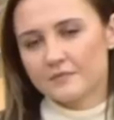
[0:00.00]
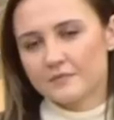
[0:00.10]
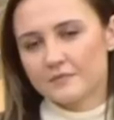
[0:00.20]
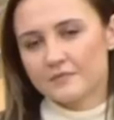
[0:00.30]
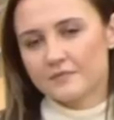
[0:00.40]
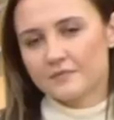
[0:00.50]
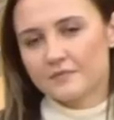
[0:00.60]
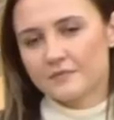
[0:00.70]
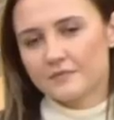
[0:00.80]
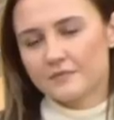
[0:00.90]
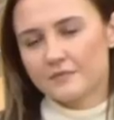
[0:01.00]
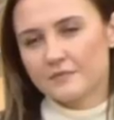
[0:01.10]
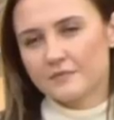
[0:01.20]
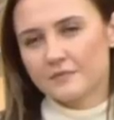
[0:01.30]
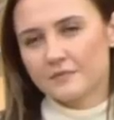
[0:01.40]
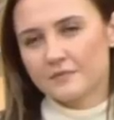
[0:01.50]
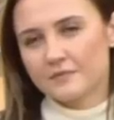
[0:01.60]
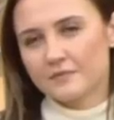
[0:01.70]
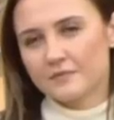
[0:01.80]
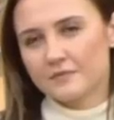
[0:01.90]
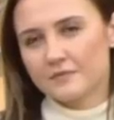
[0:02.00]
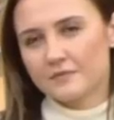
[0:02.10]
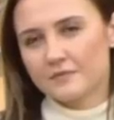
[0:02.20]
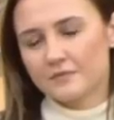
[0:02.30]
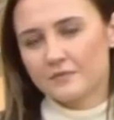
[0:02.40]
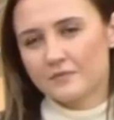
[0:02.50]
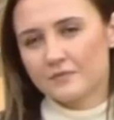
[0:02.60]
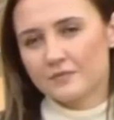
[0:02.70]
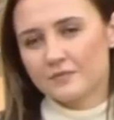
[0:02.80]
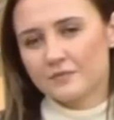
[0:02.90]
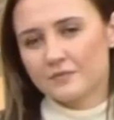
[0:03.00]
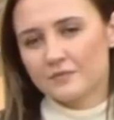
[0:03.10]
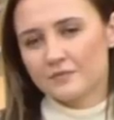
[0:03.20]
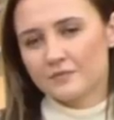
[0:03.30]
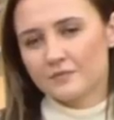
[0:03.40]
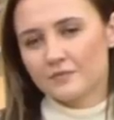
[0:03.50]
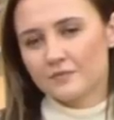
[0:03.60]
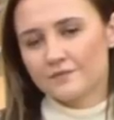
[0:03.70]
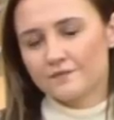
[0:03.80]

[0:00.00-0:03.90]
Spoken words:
This person isn't speaking.